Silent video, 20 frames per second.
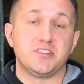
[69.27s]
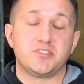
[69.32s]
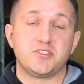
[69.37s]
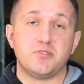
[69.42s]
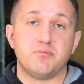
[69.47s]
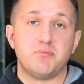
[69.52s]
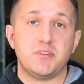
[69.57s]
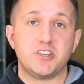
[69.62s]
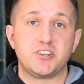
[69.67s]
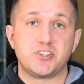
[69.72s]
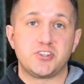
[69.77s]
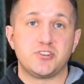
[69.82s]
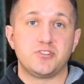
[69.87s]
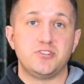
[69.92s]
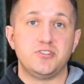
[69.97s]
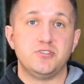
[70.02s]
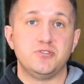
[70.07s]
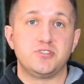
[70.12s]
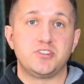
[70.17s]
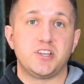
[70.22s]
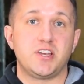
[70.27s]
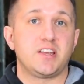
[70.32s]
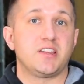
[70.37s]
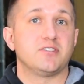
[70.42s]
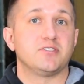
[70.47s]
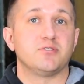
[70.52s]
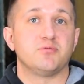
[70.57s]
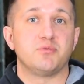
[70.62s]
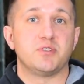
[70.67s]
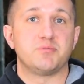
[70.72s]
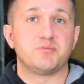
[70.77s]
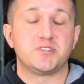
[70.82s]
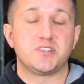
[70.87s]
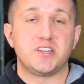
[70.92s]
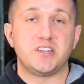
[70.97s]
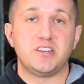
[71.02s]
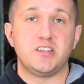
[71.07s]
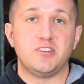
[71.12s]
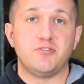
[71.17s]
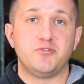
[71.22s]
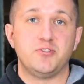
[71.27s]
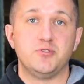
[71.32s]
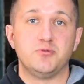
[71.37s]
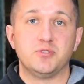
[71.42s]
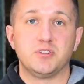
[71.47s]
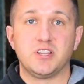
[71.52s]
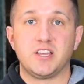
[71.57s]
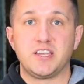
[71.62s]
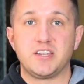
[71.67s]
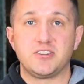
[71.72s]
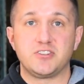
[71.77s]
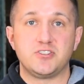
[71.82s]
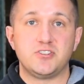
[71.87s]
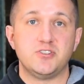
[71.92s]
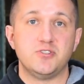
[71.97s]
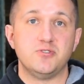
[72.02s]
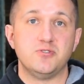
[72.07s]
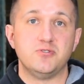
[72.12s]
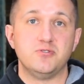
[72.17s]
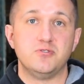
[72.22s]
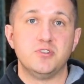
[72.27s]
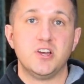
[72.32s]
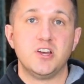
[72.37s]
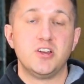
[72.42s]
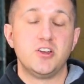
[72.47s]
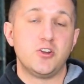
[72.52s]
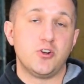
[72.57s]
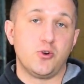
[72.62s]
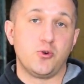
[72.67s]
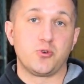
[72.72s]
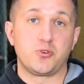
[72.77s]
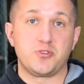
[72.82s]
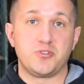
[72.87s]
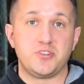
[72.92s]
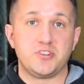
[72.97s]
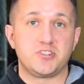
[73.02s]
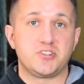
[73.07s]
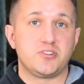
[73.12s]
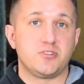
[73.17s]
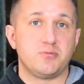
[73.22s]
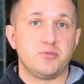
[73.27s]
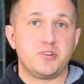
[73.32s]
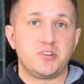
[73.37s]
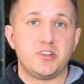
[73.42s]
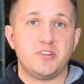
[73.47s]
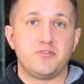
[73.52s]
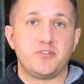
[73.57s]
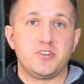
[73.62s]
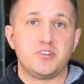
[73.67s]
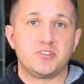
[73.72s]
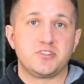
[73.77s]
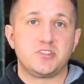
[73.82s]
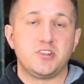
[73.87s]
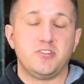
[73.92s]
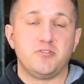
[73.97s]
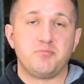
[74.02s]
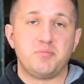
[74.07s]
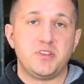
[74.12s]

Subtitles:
so make sure you check out the website if you would like to order this turbo kit for yourself.